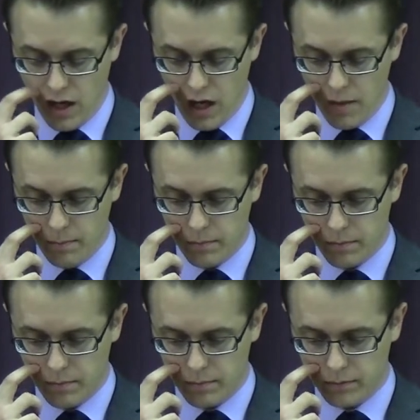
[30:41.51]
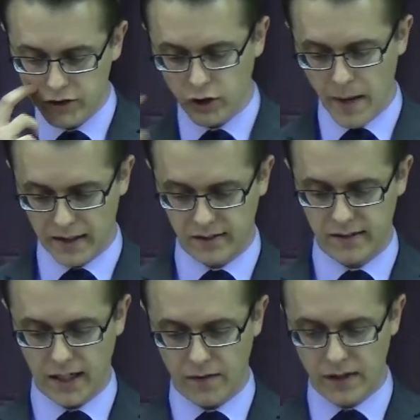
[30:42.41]
Um, let's go back to
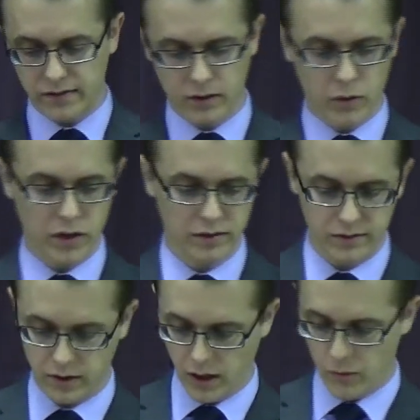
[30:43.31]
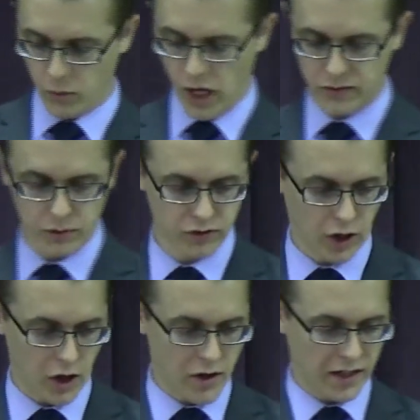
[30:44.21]
Second Thessalonians, and we'll, as we
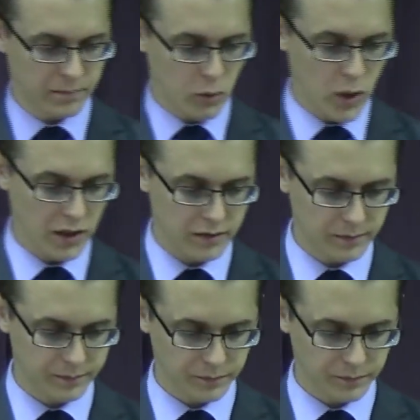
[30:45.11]
start our next point.